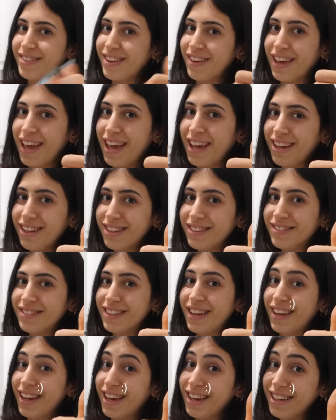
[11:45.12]
Okay?
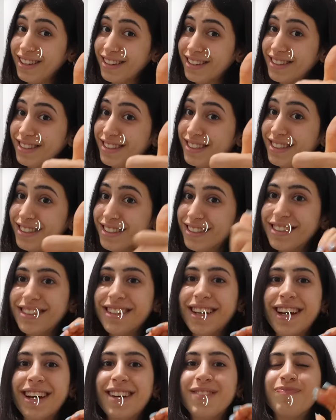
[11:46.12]

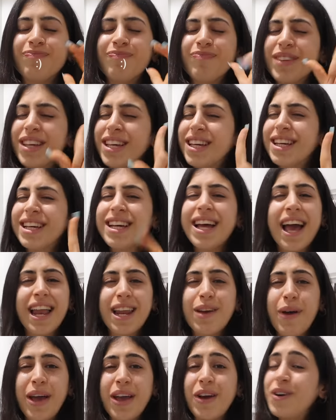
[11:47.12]
Yeah.
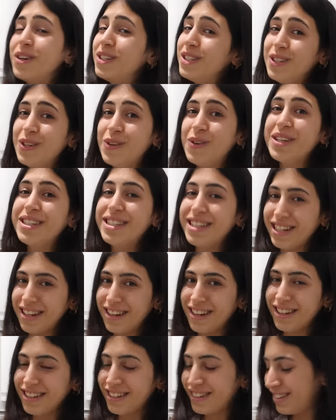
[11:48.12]
Anyway, on to
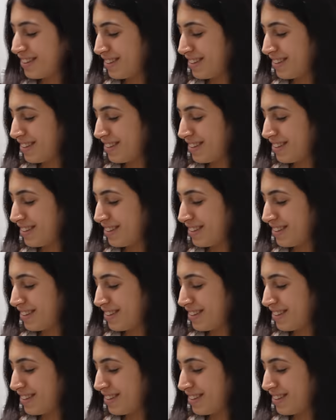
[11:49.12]
dinner.